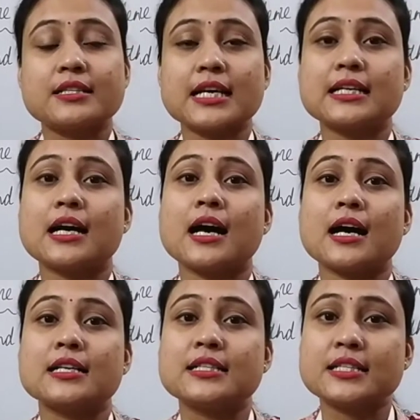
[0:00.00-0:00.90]
that
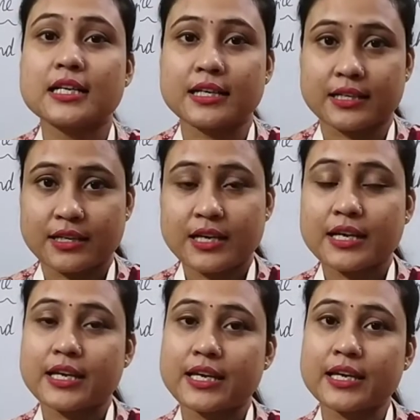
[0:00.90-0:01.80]
are done
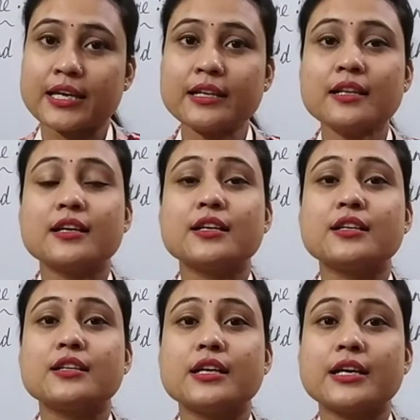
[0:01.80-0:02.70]
in
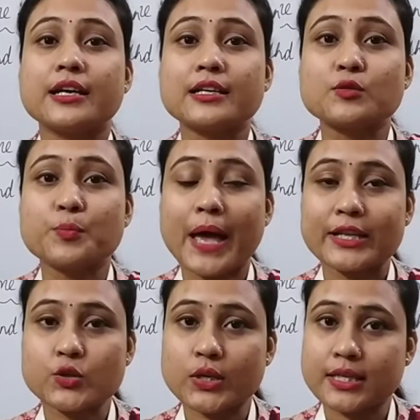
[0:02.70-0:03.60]
a
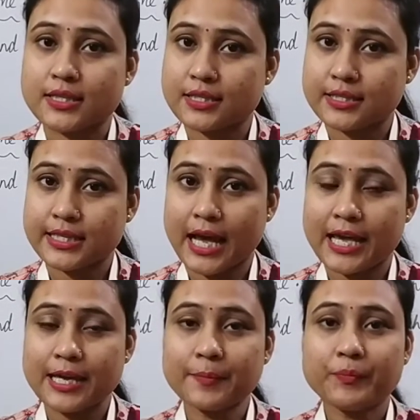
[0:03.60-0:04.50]
spatulated
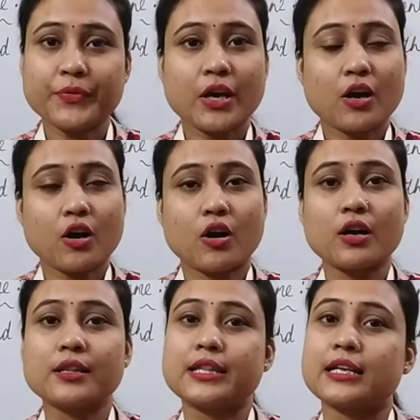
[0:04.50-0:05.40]
time
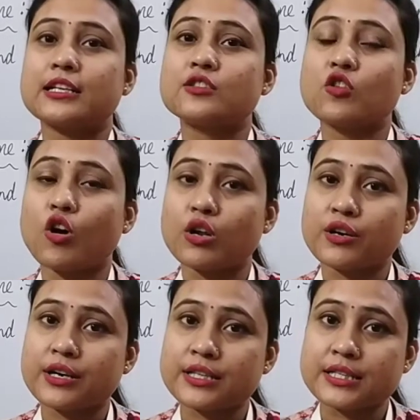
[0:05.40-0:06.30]
or that is
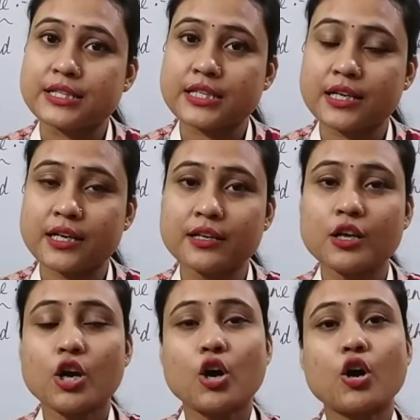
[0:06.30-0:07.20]
already done
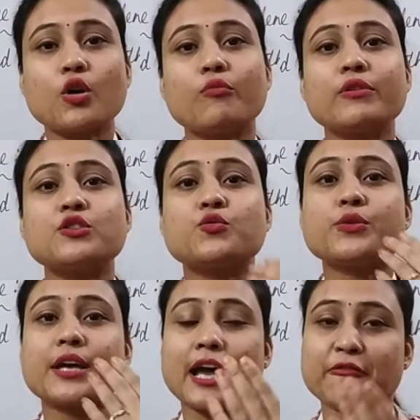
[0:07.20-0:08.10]
or which
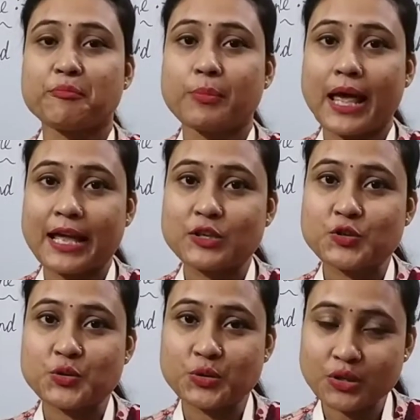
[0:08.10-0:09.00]
we have
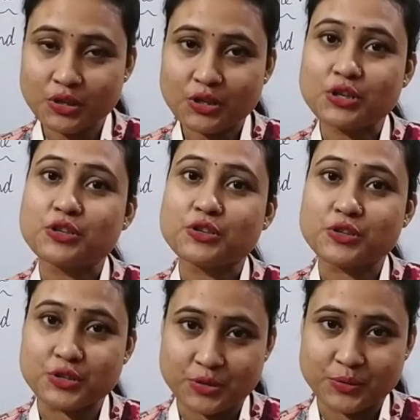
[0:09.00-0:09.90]
planned to
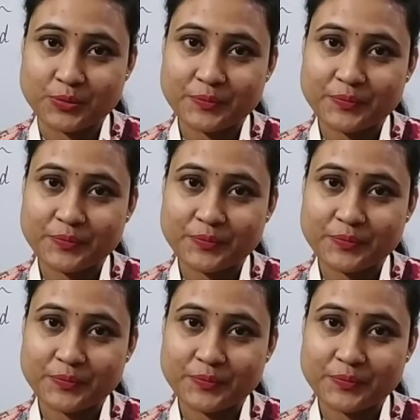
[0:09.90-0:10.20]
do.